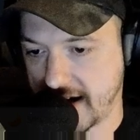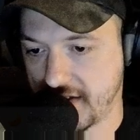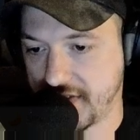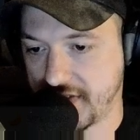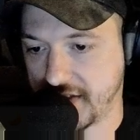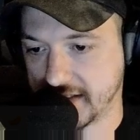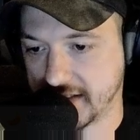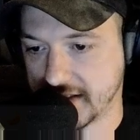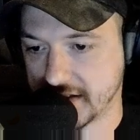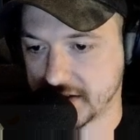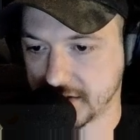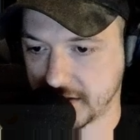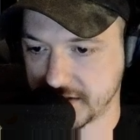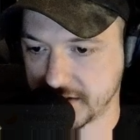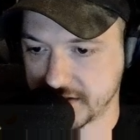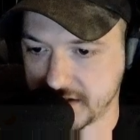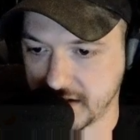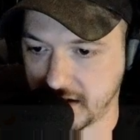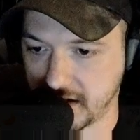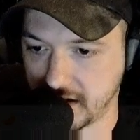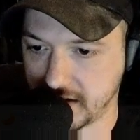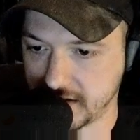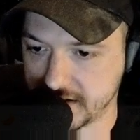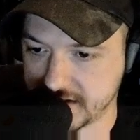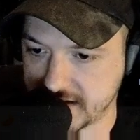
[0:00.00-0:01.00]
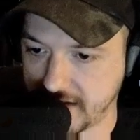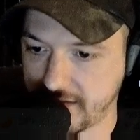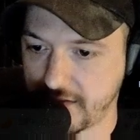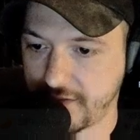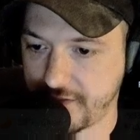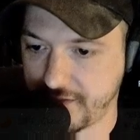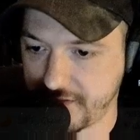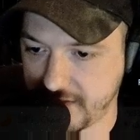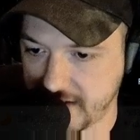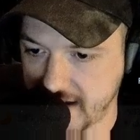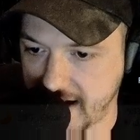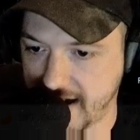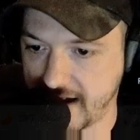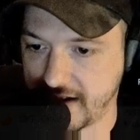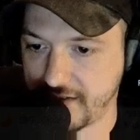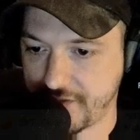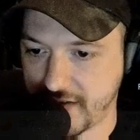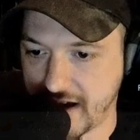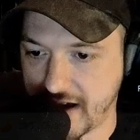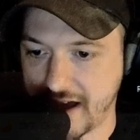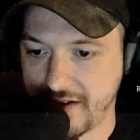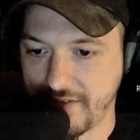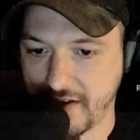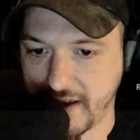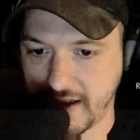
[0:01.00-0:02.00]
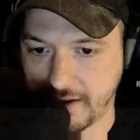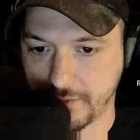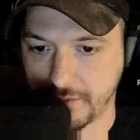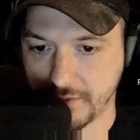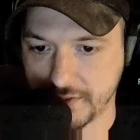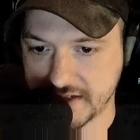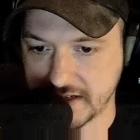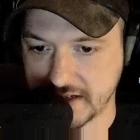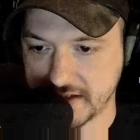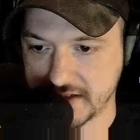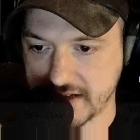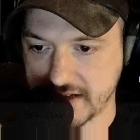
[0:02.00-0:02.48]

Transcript: I think that's close to, or 7958. We'll say